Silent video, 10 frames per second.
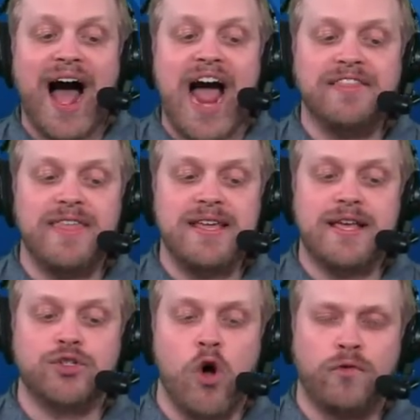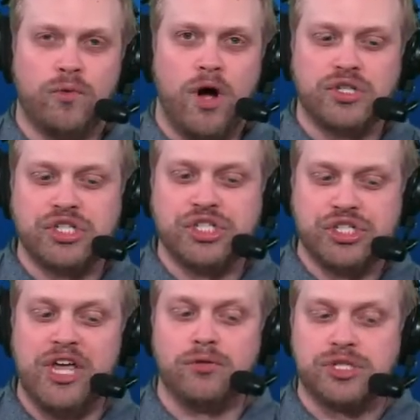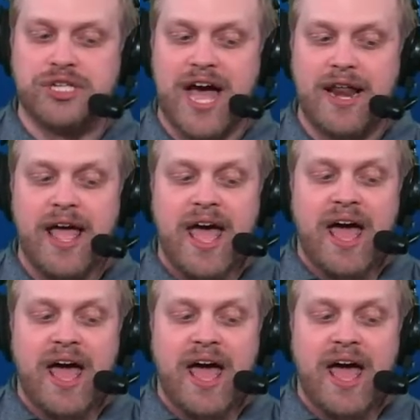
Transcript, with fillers: I think his overall skill set